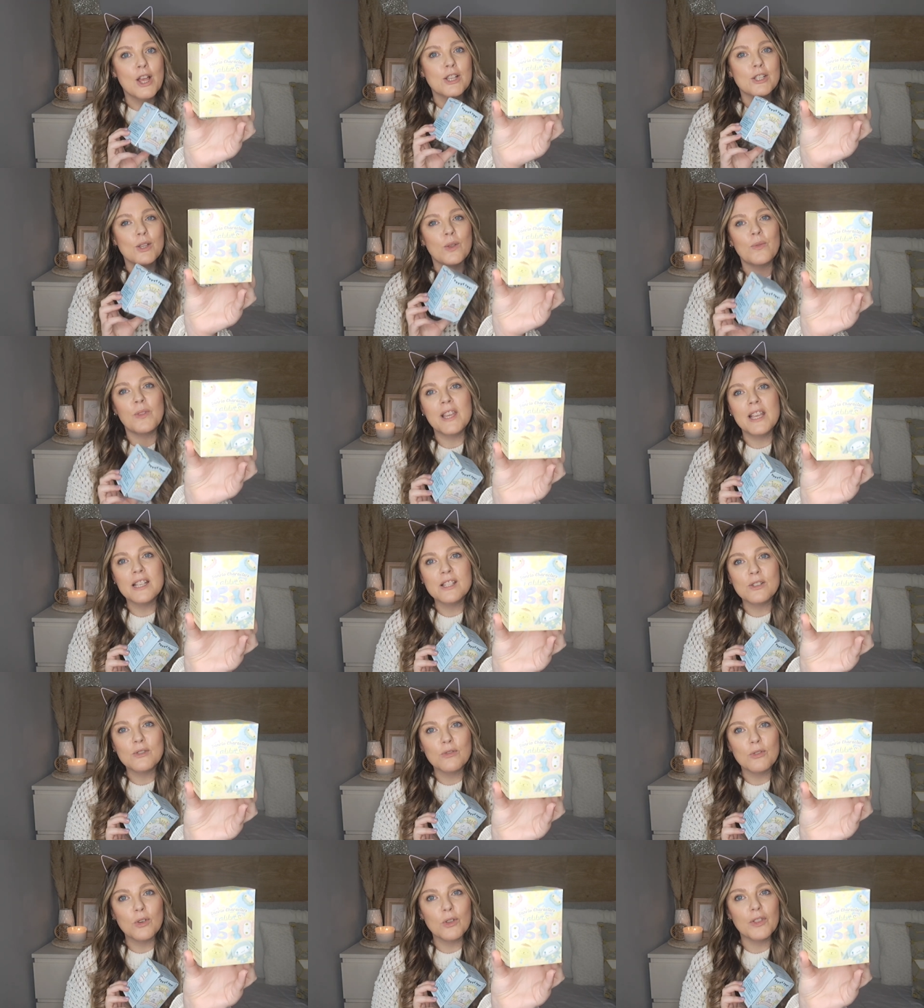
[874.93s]
So
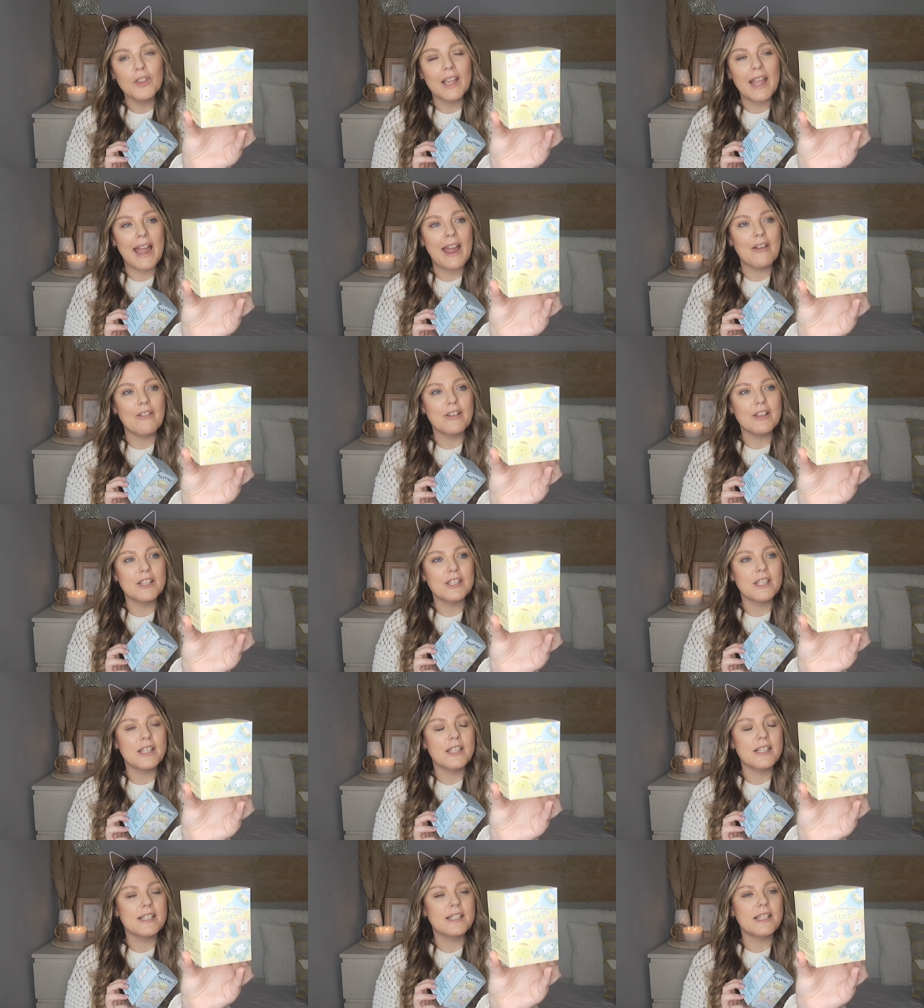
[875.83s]
these are all the
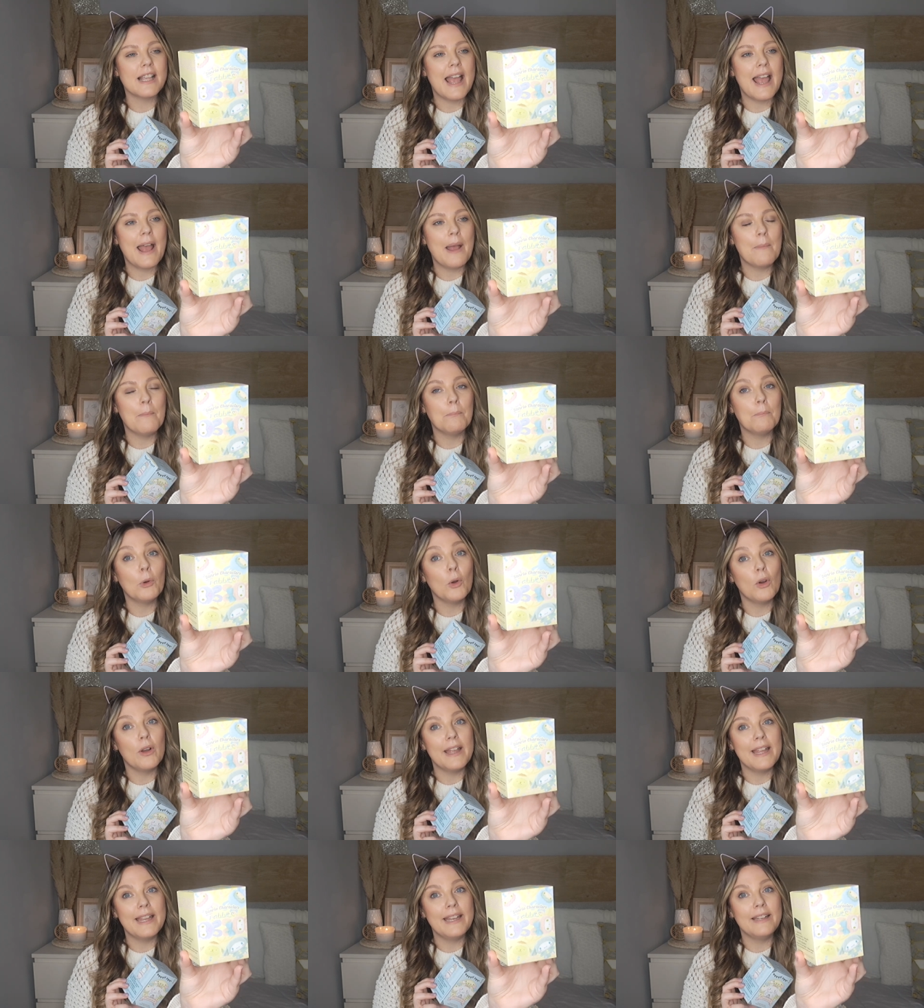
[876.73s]
characters, um,
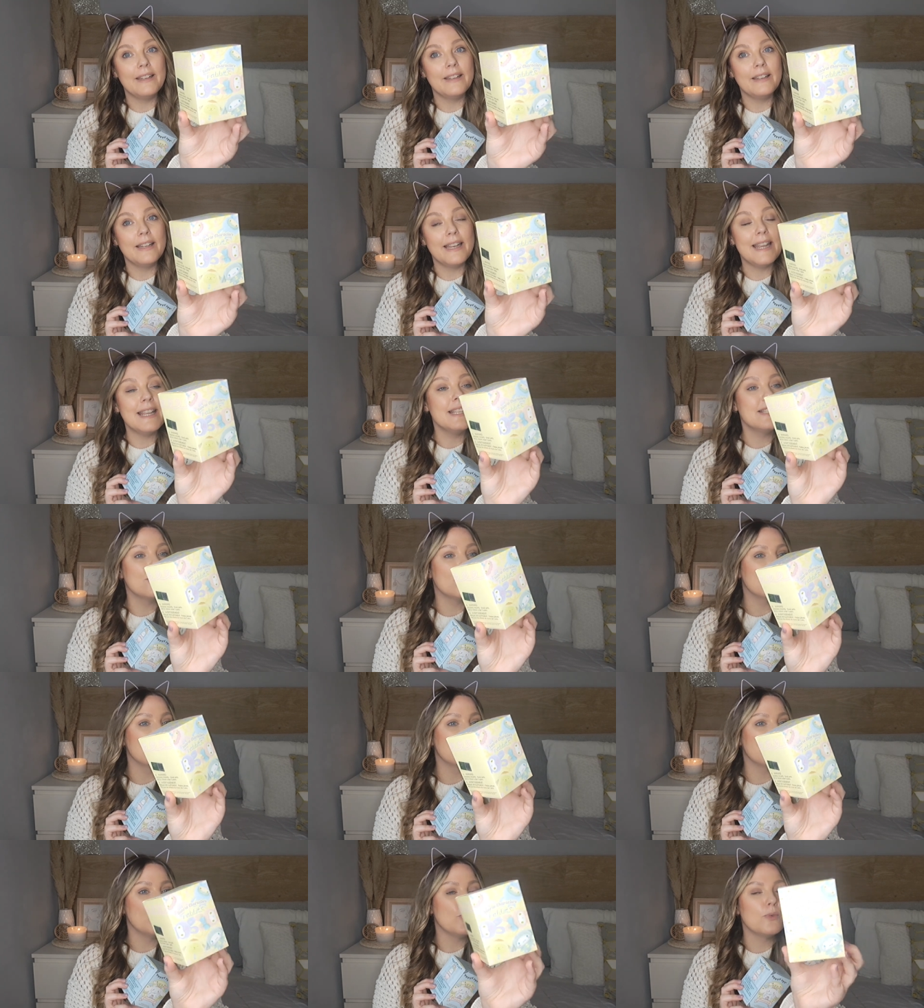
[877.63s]
but in Easter
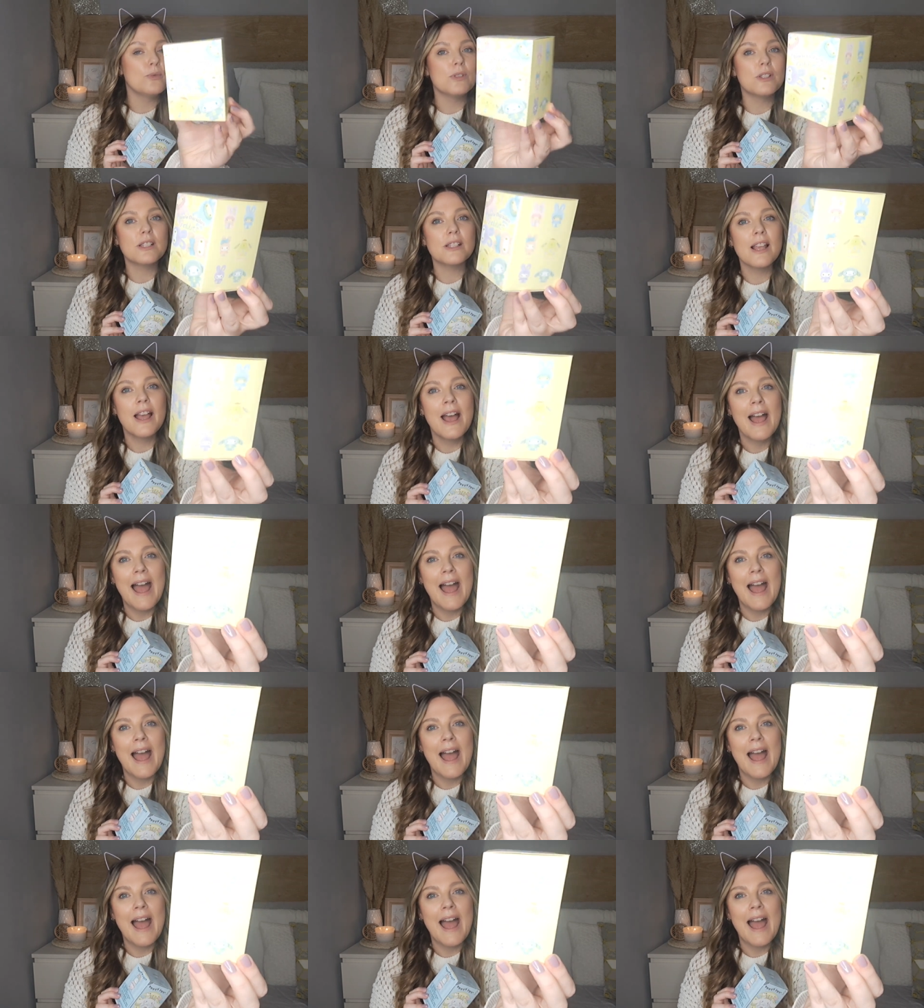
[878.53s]
suits.